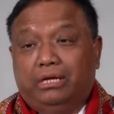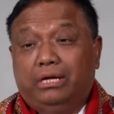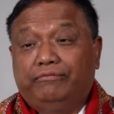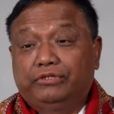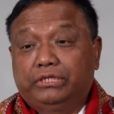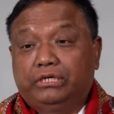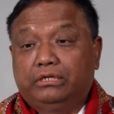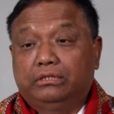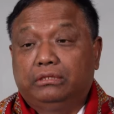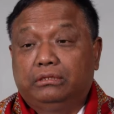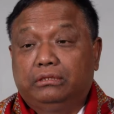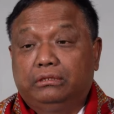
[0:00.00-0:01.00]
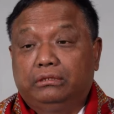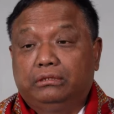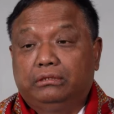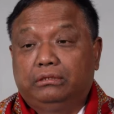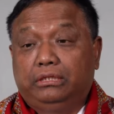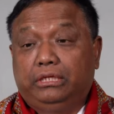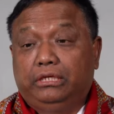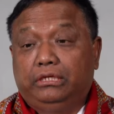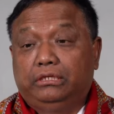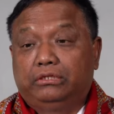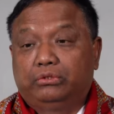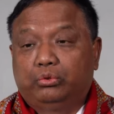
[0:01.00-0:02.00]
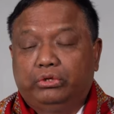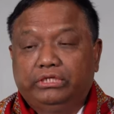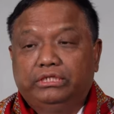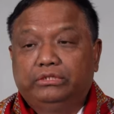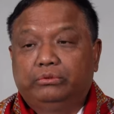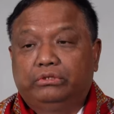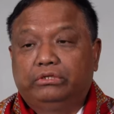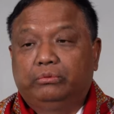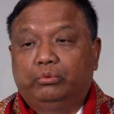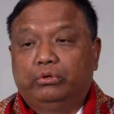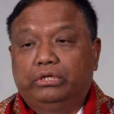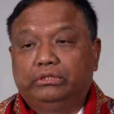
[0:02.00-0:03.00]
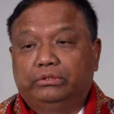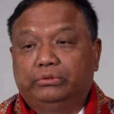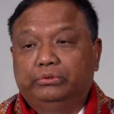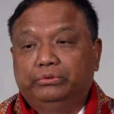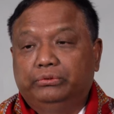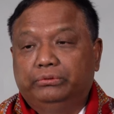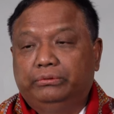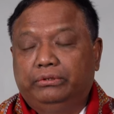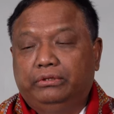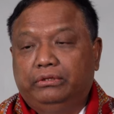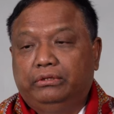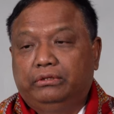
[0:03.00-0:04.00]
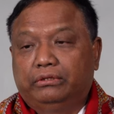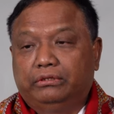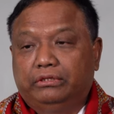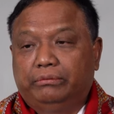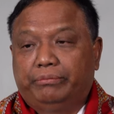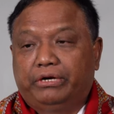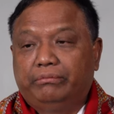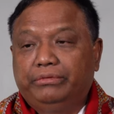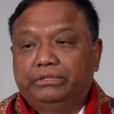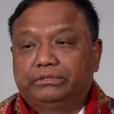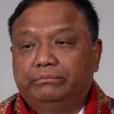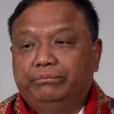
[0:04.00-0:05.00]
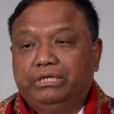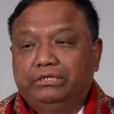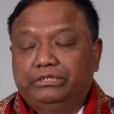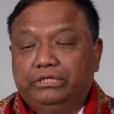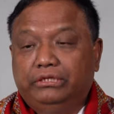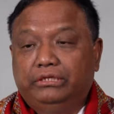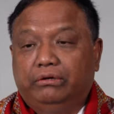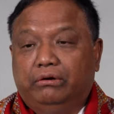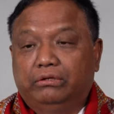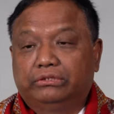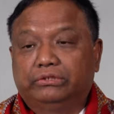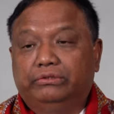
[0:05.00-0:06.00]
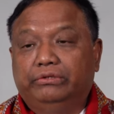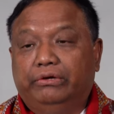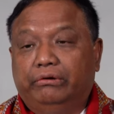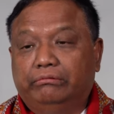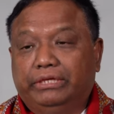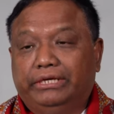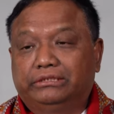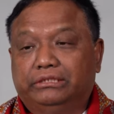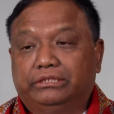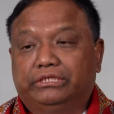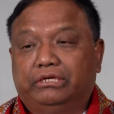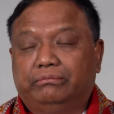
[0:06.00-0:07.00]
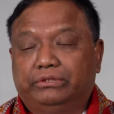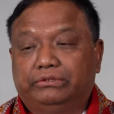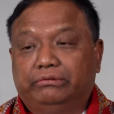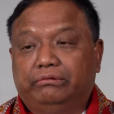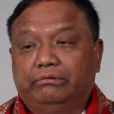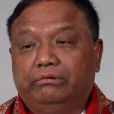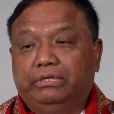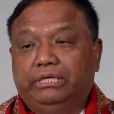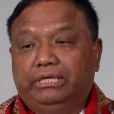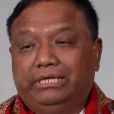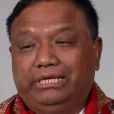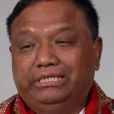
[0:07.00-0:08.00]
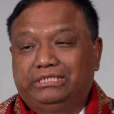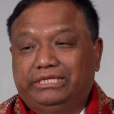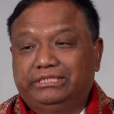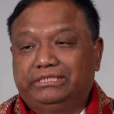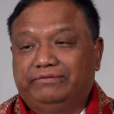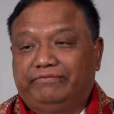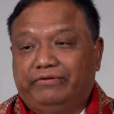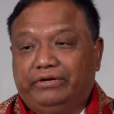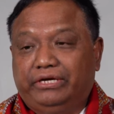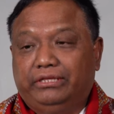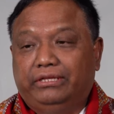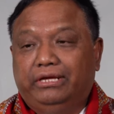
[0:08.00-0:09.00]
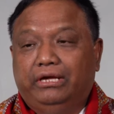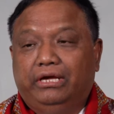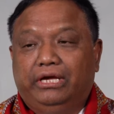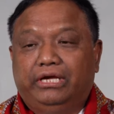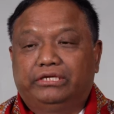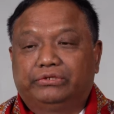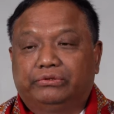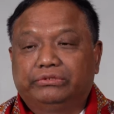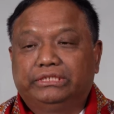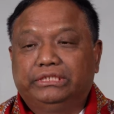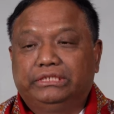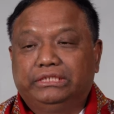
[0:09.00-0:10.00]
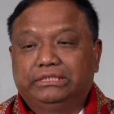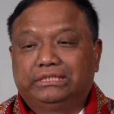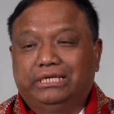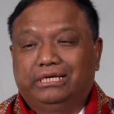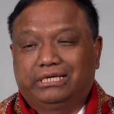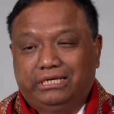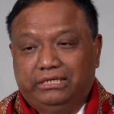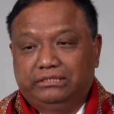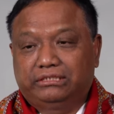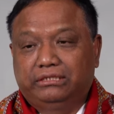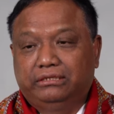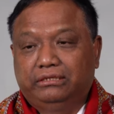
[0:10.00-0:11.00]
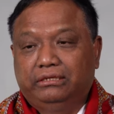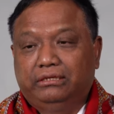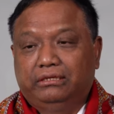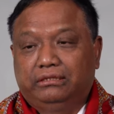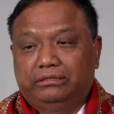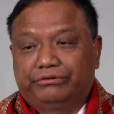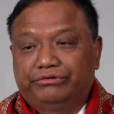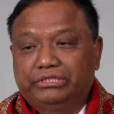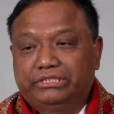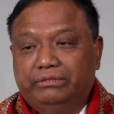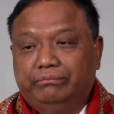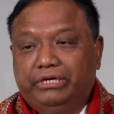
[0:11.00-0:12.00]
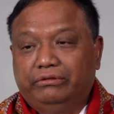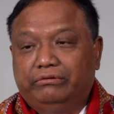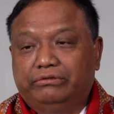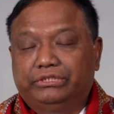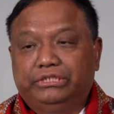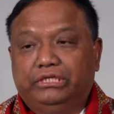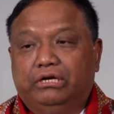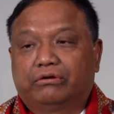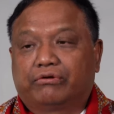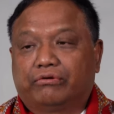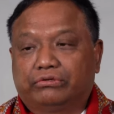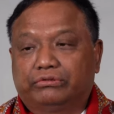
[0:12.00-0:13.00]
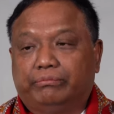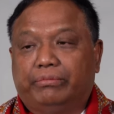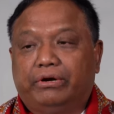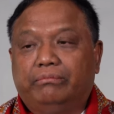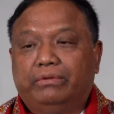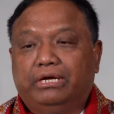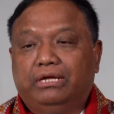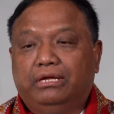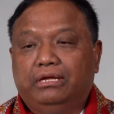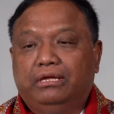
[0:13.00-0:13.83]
After the 2021 coup, the Burmese military, also known as the Tatmadaw, intensified atrocities against the Christian minority across Burma.